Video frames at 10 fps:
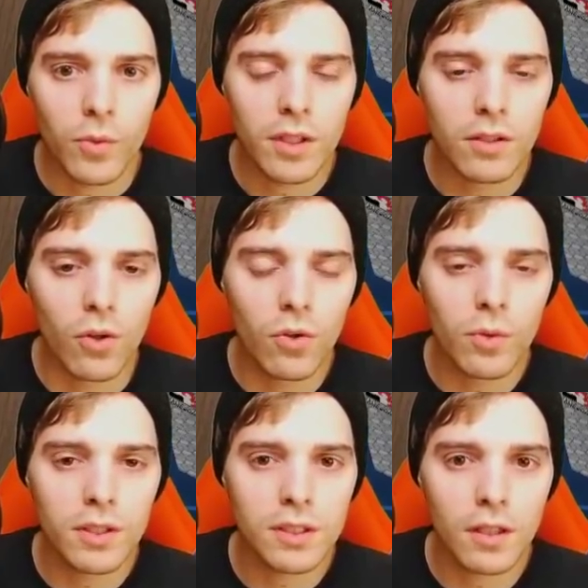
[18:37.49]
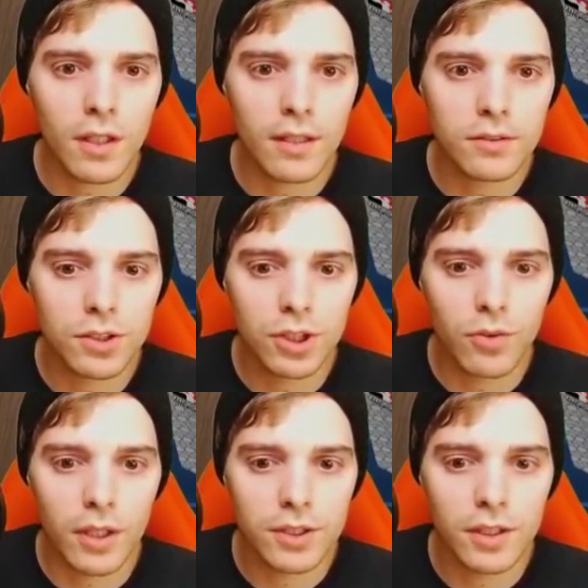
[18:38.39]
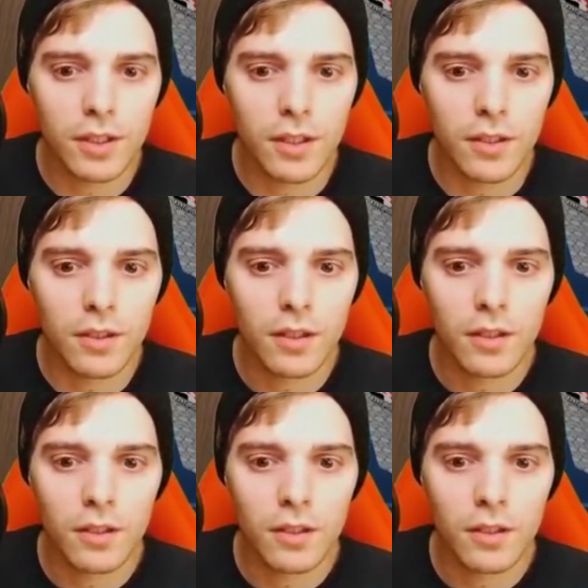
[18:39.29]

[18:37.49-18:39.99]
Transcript: We don't want to knock out the Jirachi here.